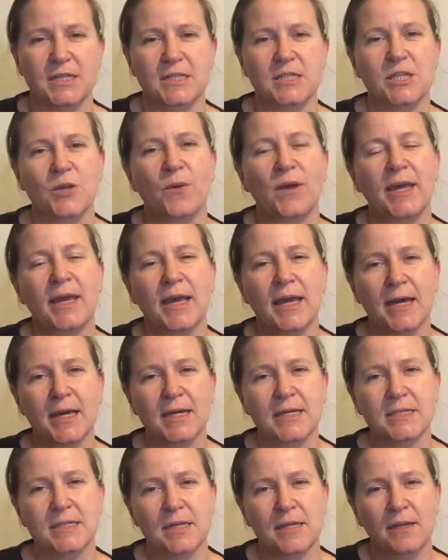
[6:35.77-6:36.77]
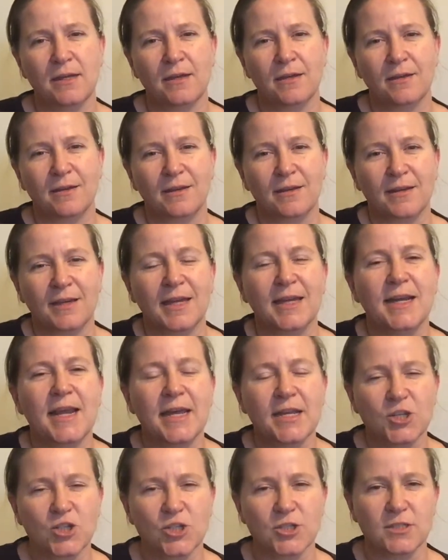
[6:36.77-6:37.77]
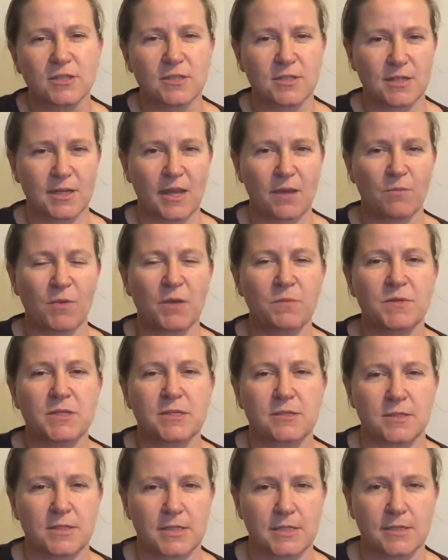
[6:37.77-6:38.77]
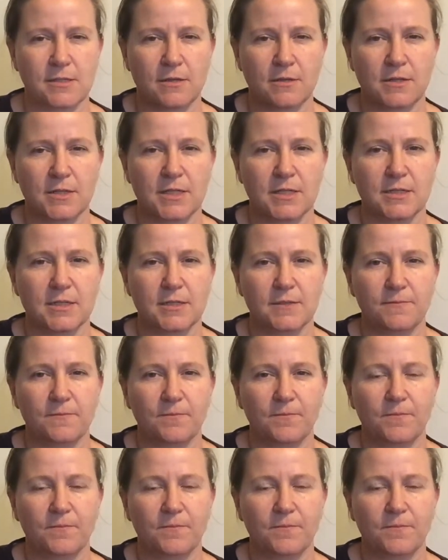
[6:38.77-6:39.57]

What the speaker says: So I had connections to get my business started.